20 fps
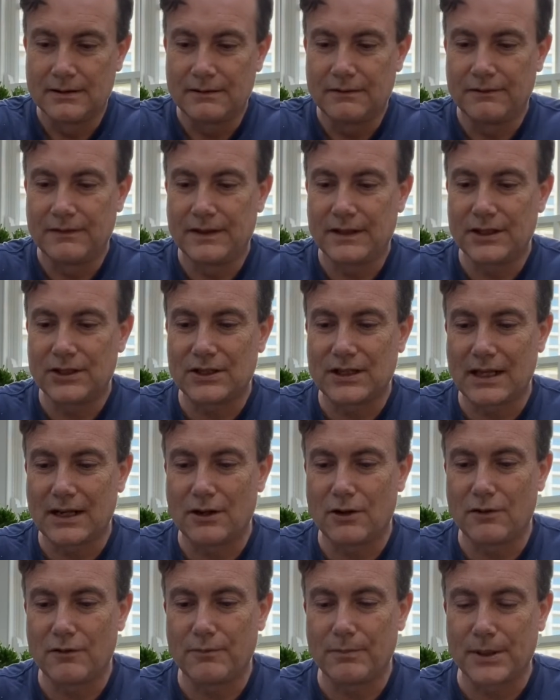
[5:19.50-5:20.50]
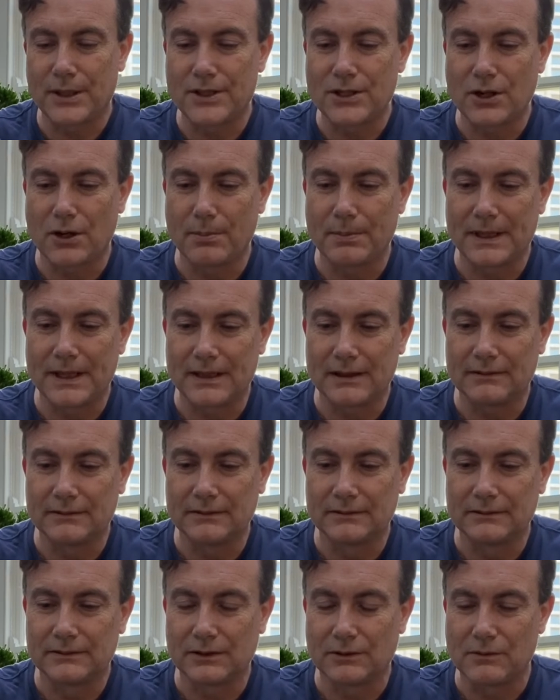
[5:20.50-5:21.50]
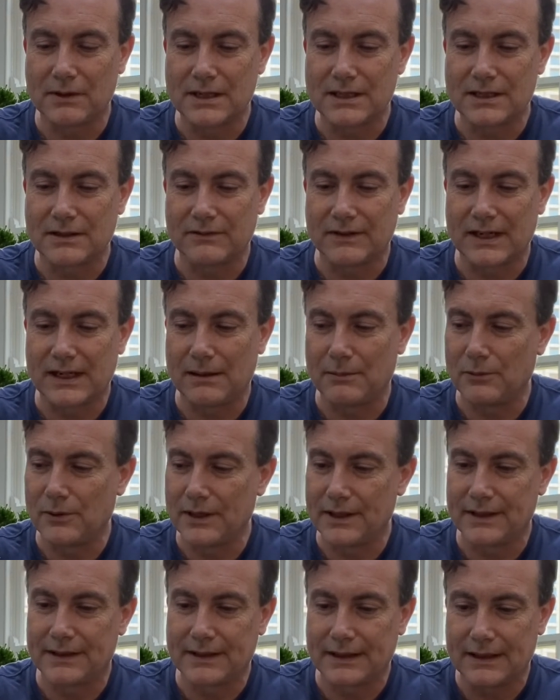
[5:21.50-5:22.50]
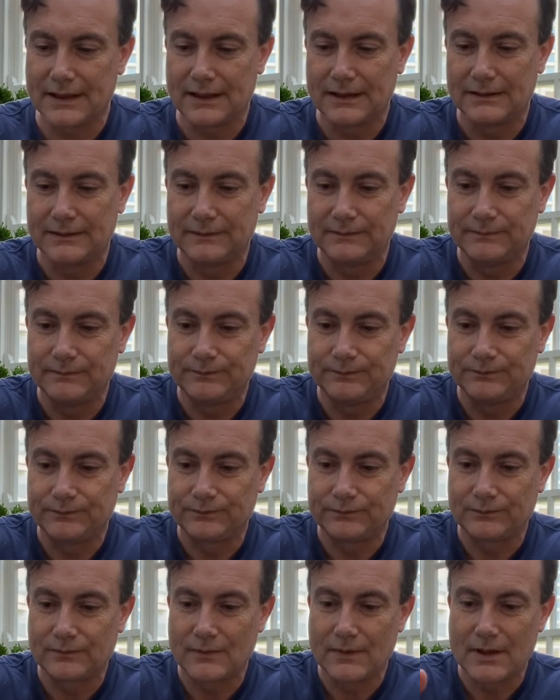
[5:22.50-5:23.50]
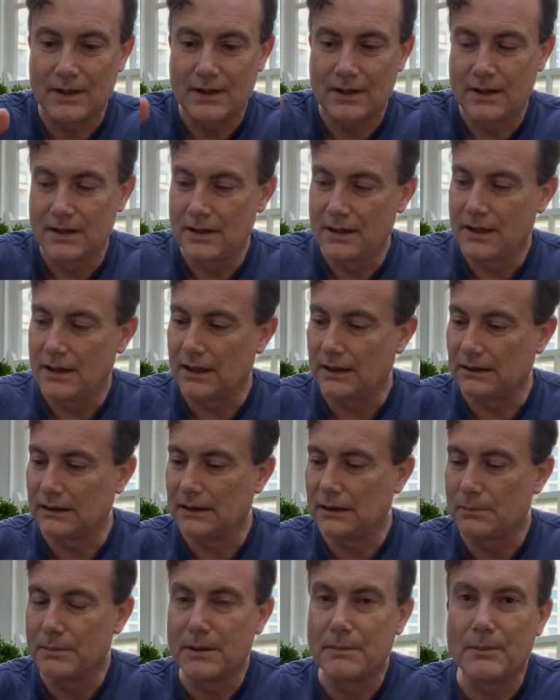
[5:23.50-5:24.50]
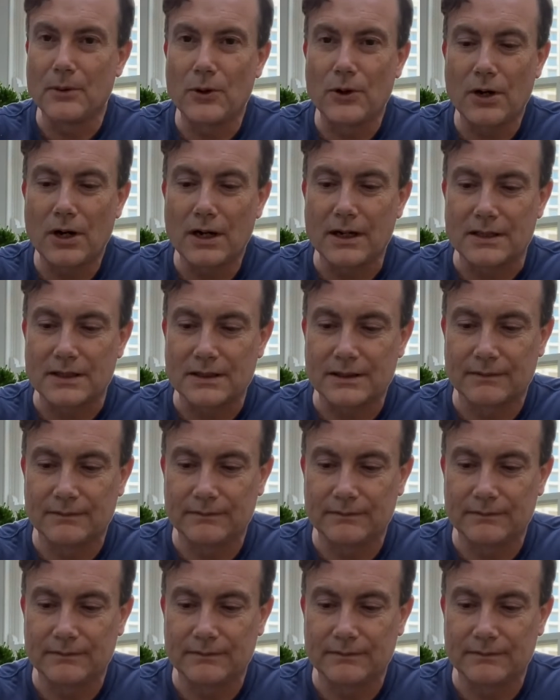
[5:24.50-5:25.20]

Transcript: finish that off by topping the rest of it up with a little bit more ice.